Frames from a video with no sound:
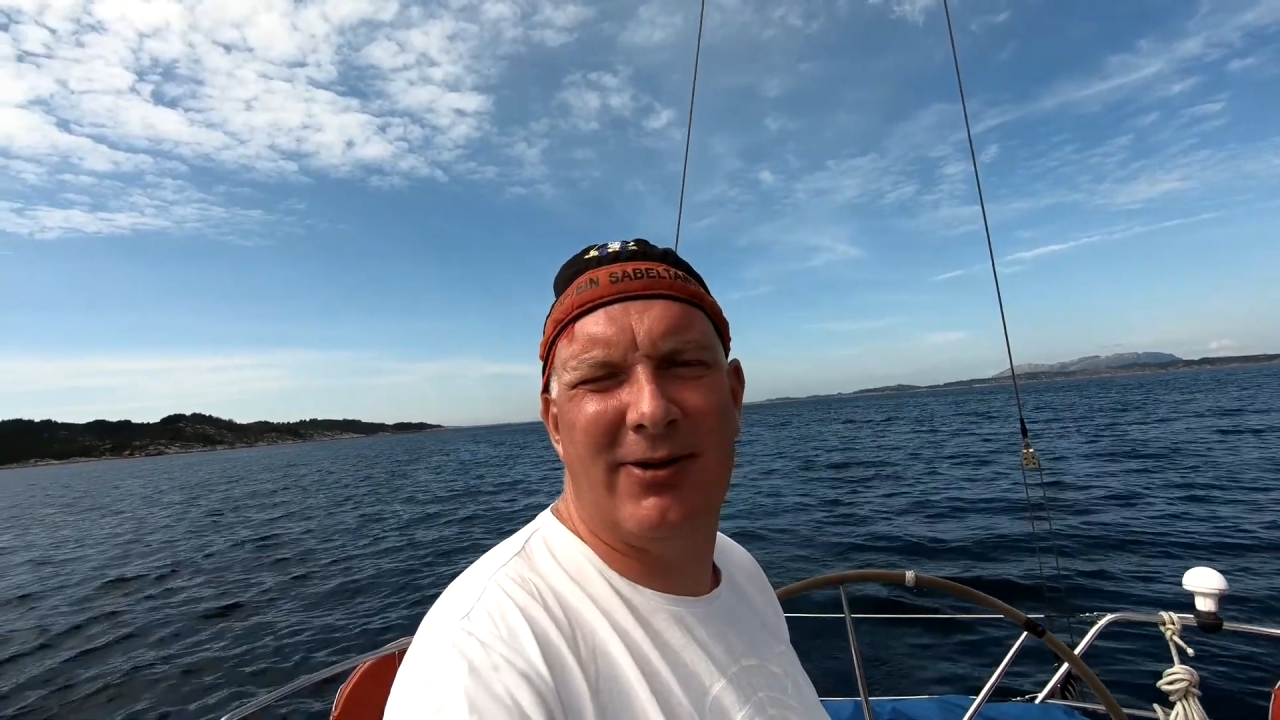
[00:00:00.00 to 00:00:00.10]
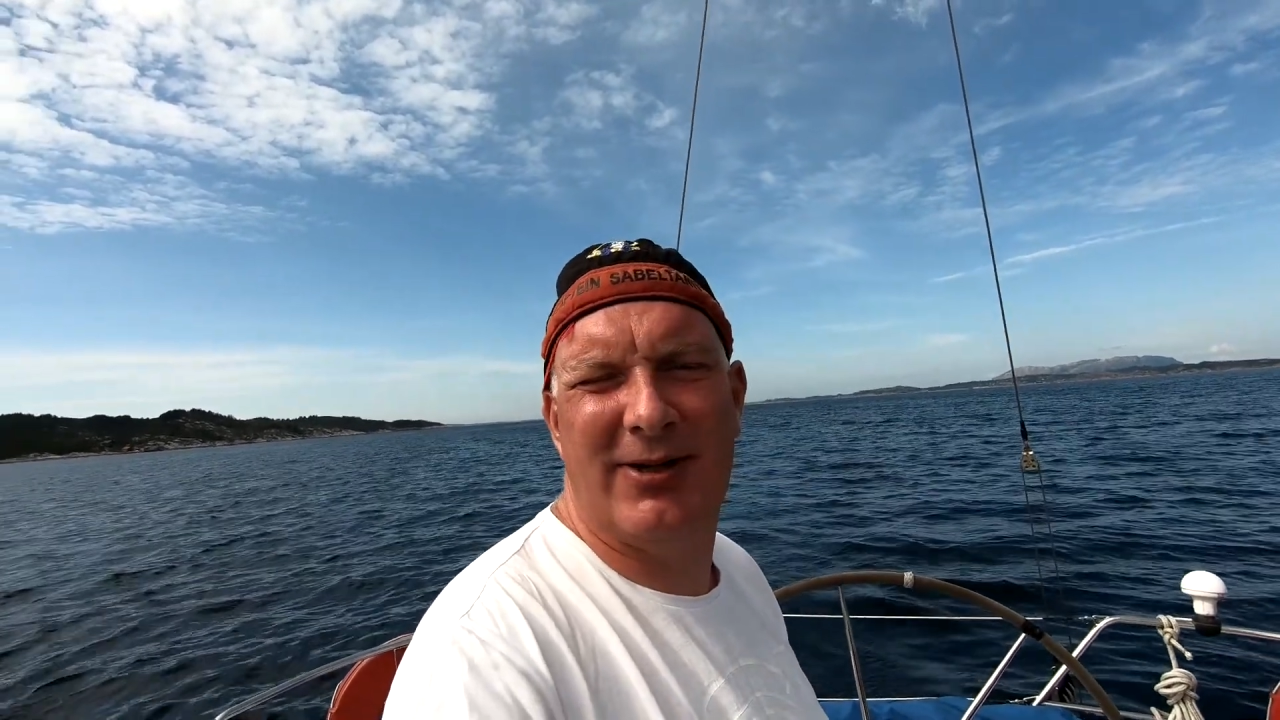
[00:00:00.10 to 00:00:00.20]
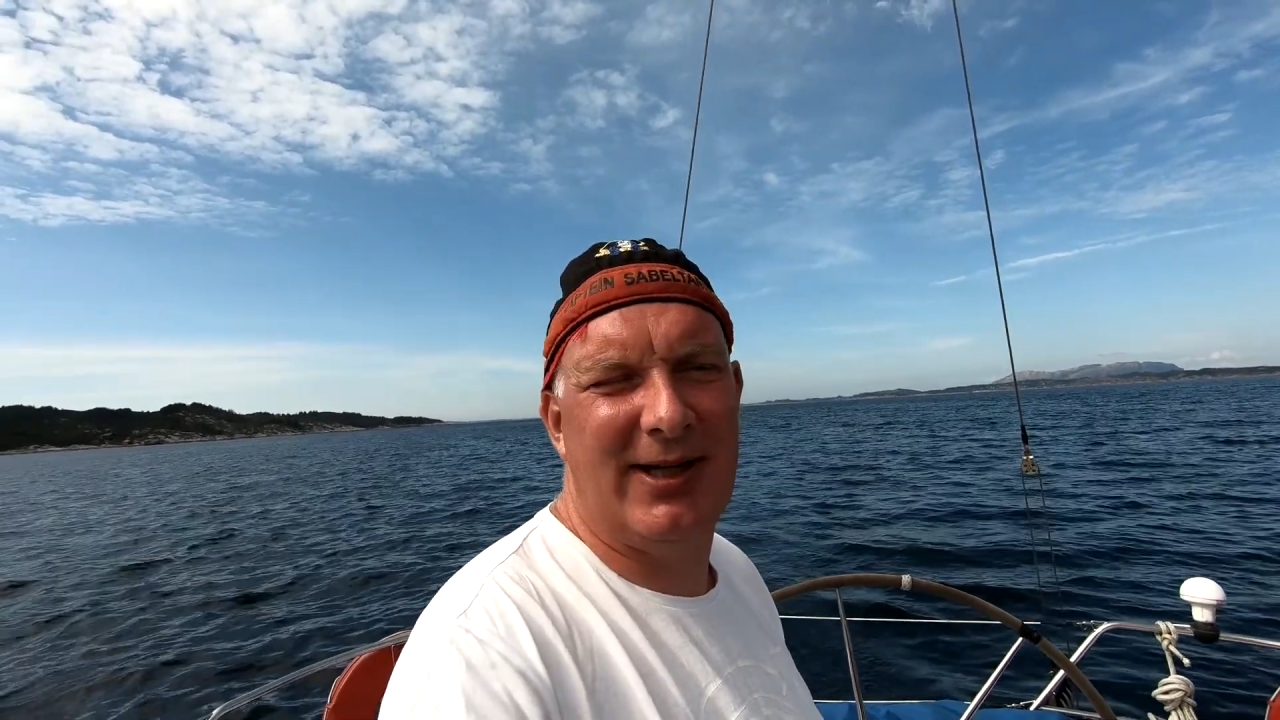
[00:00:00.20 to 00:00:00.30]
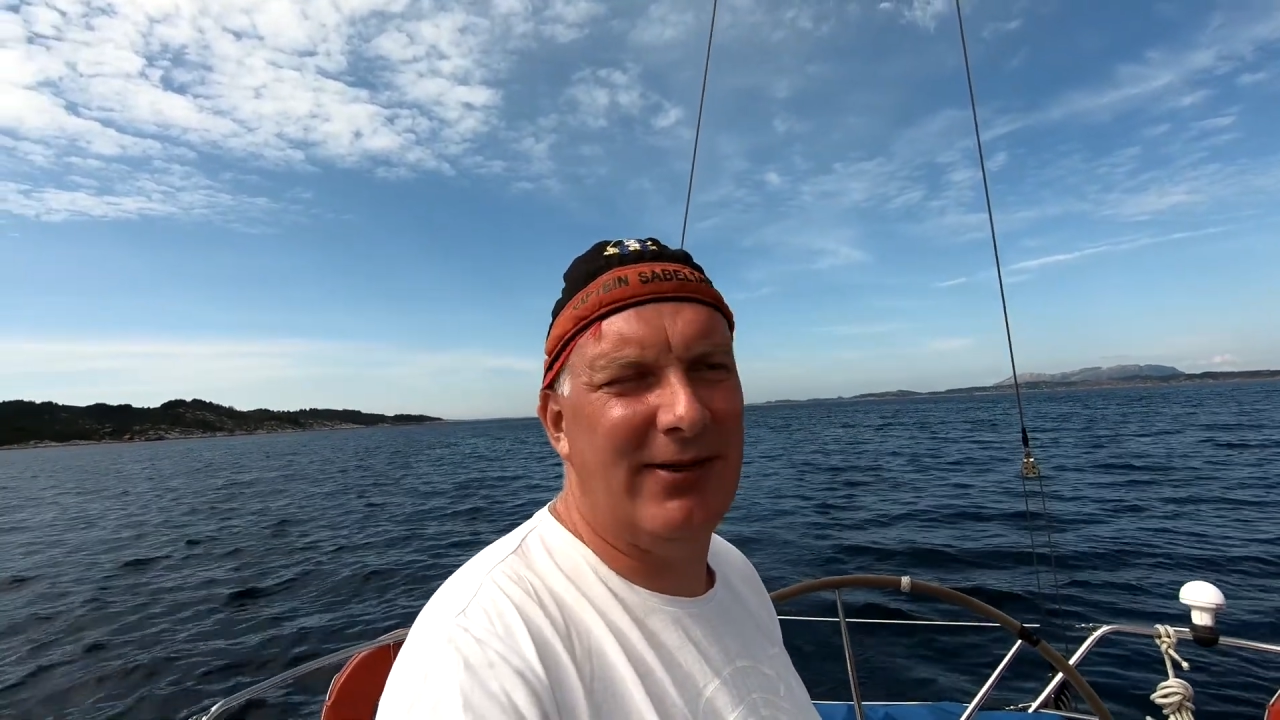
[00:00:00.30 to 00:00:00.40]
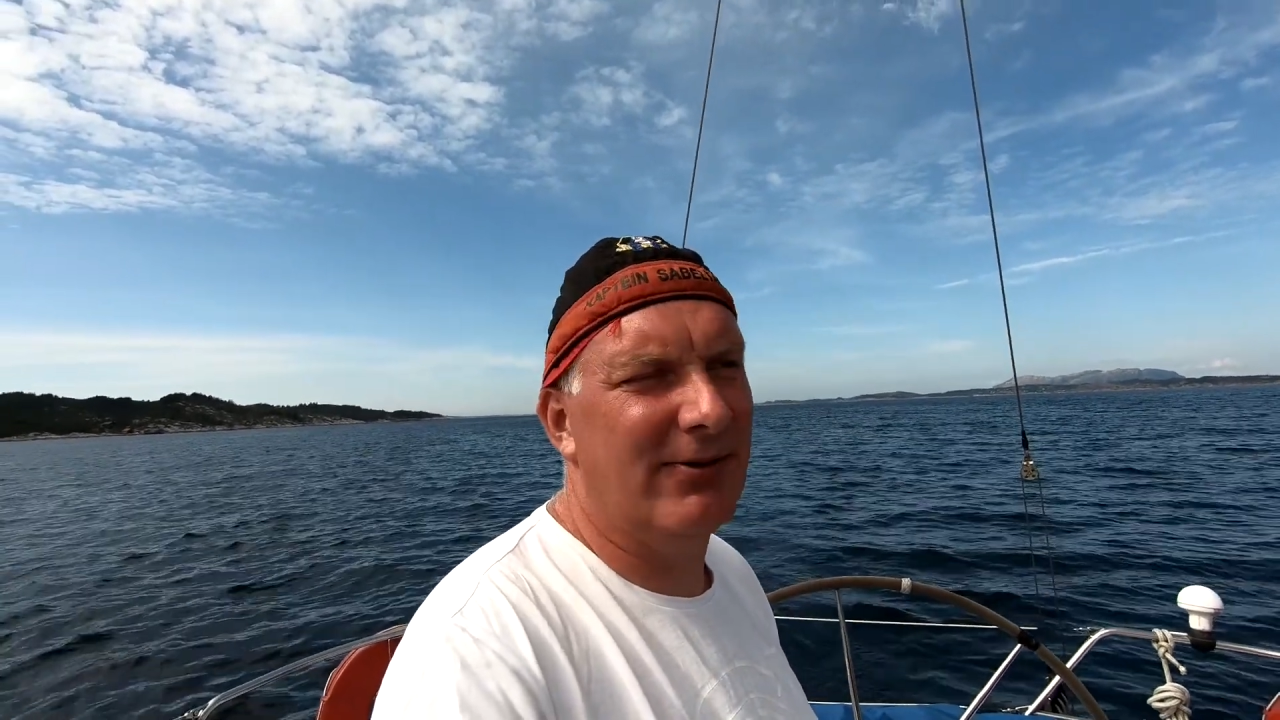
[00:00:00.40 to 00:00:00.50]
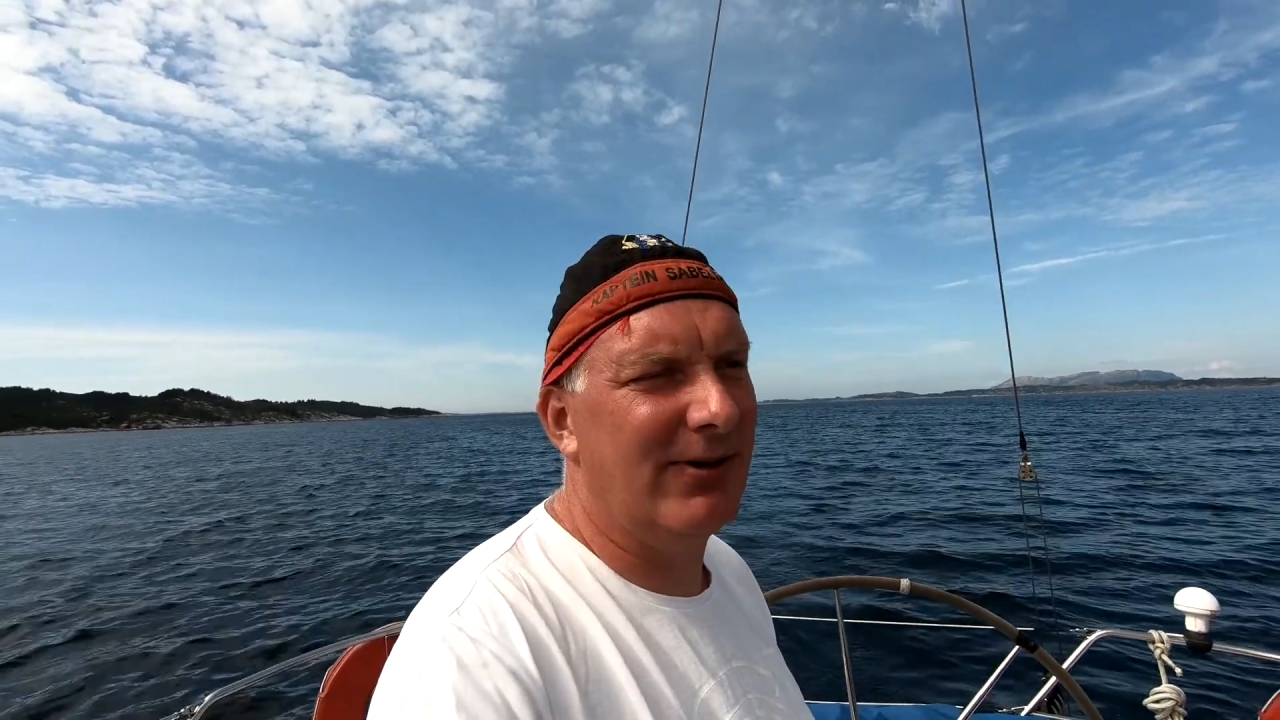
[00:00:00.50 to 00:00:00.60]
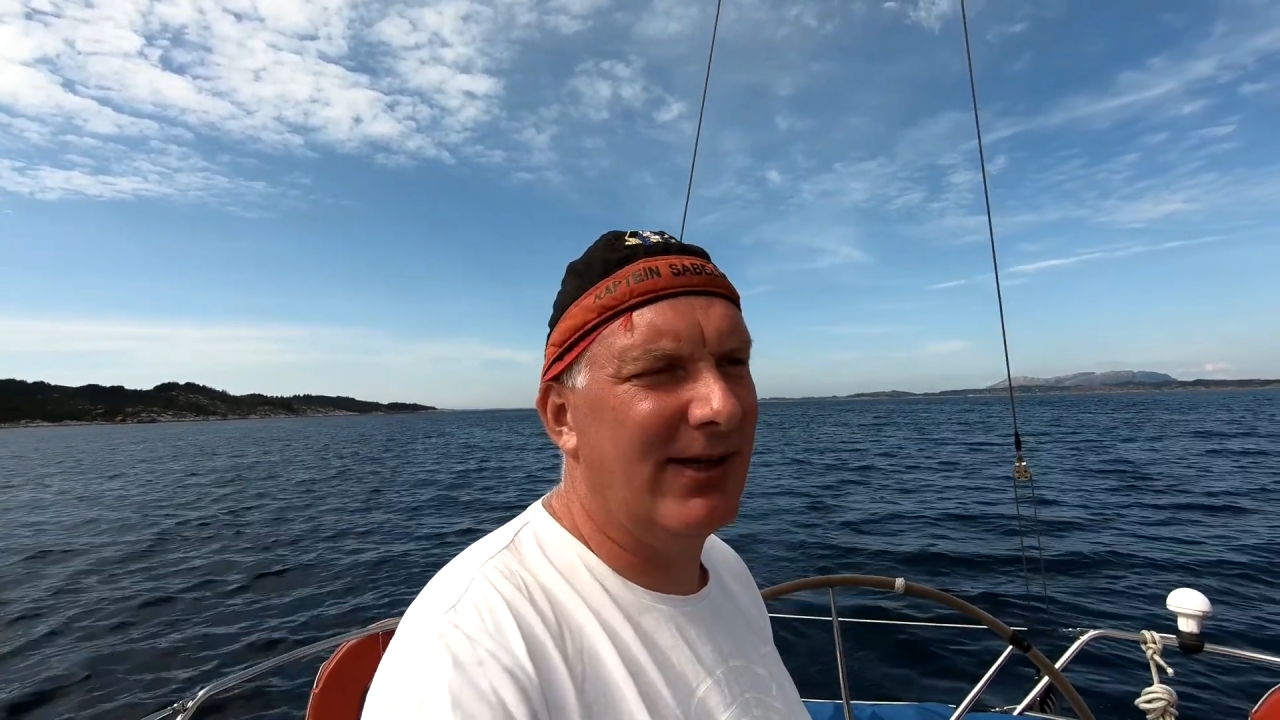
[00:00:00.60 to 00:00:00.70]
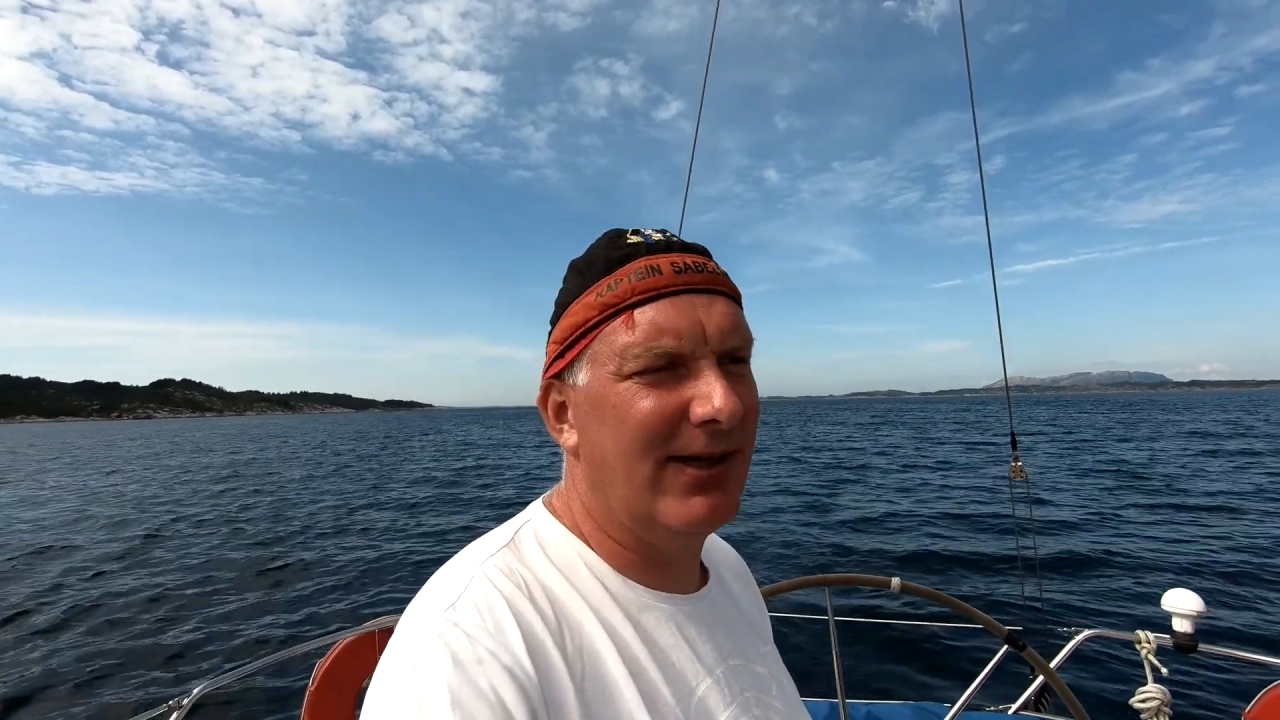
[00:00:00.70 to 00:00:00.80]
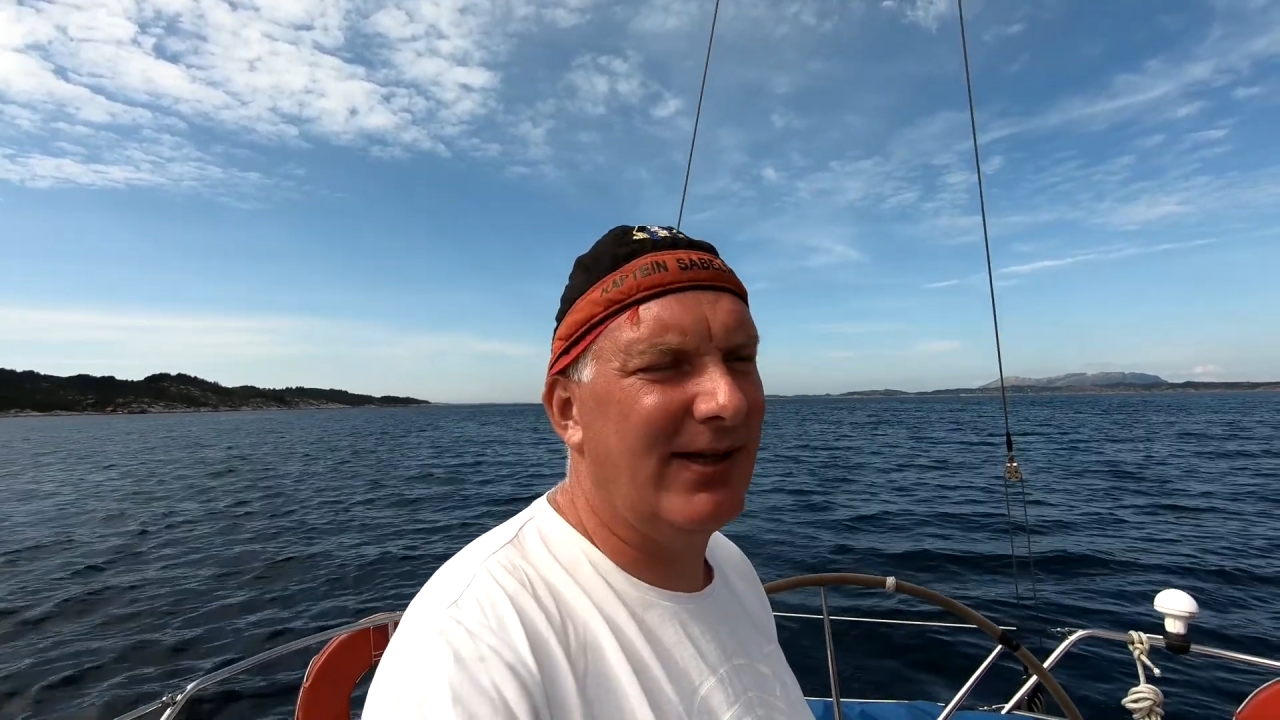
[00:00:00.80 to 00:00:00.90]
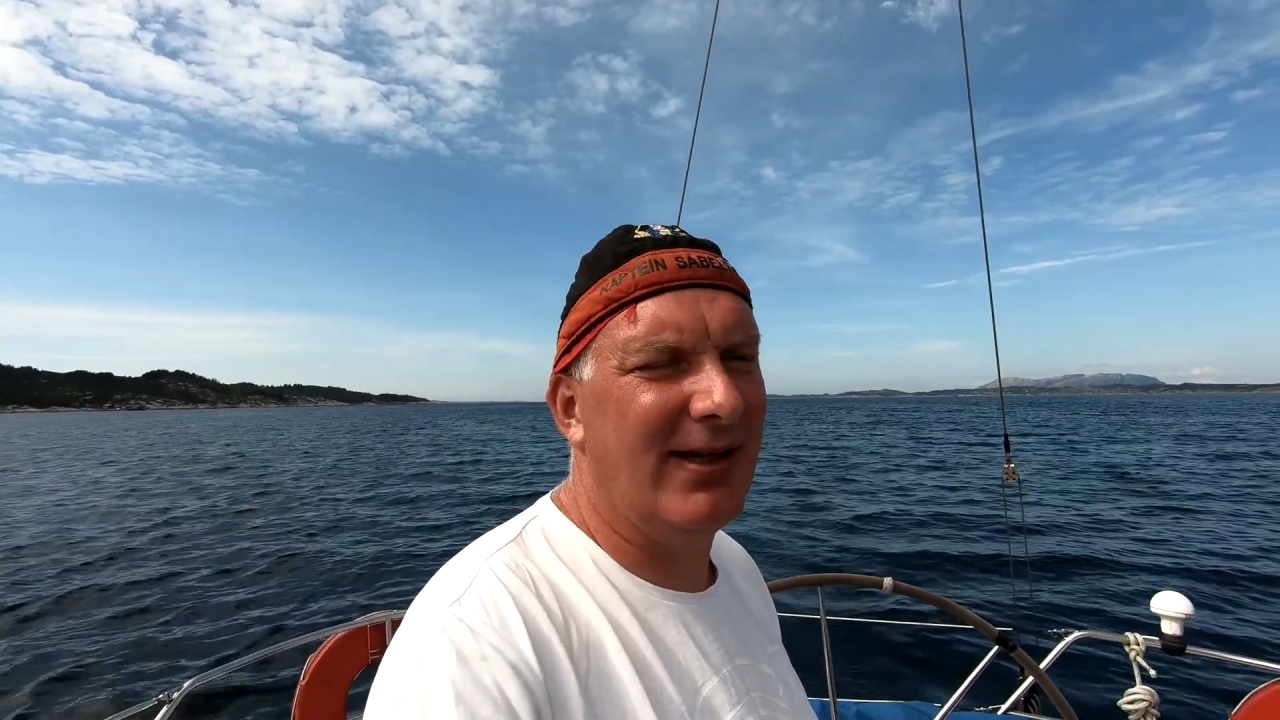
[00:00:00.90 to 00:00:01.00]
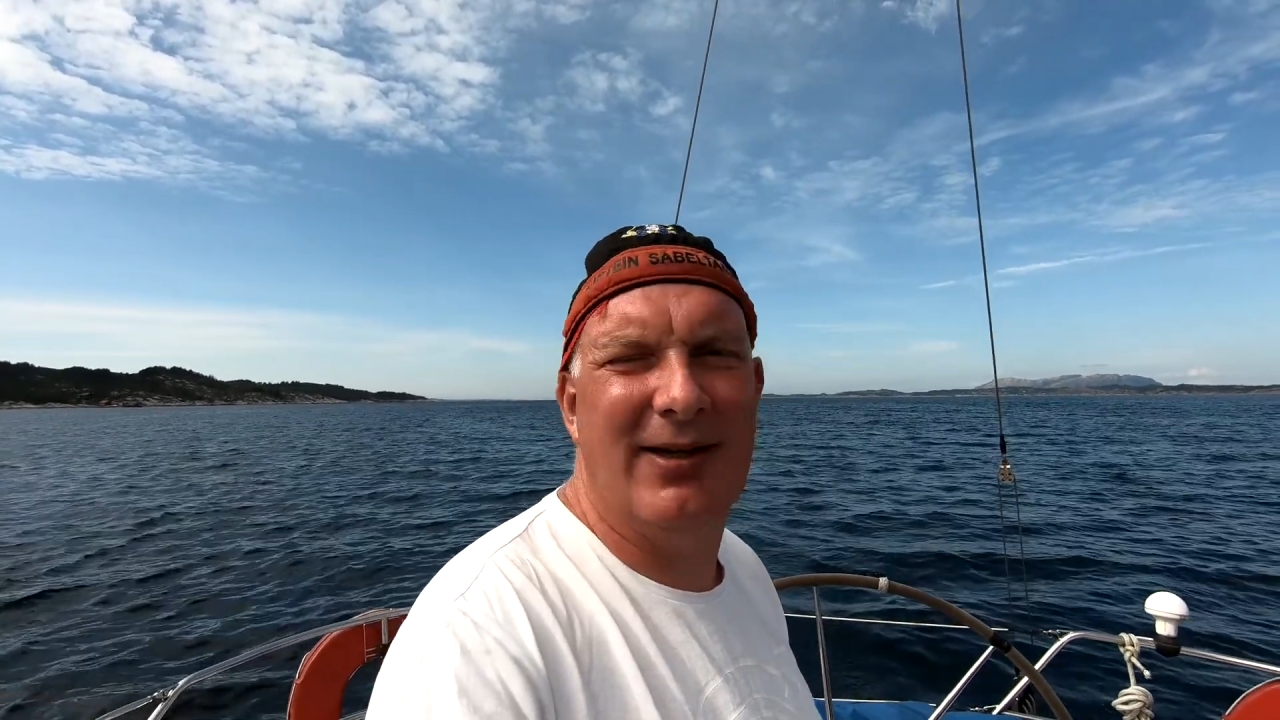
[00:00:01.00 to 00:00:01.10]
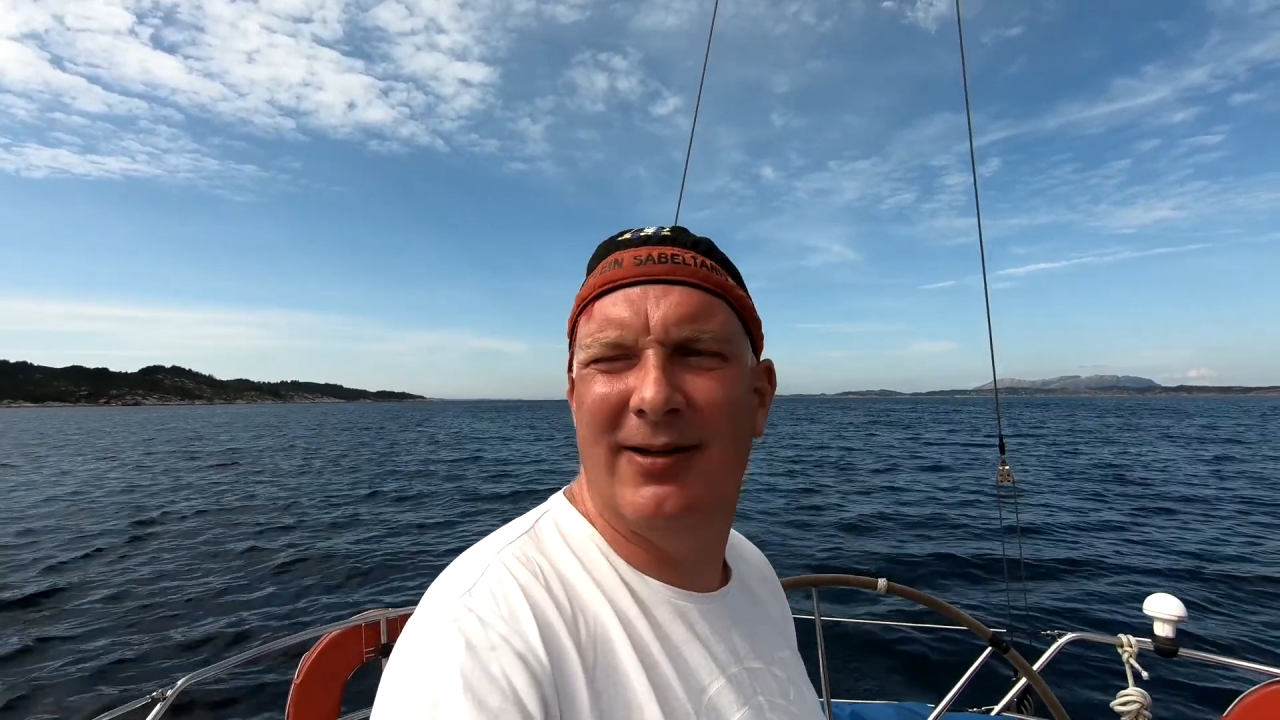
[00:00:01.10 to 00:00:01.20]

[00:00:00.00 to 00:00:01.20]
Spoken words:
here or anything.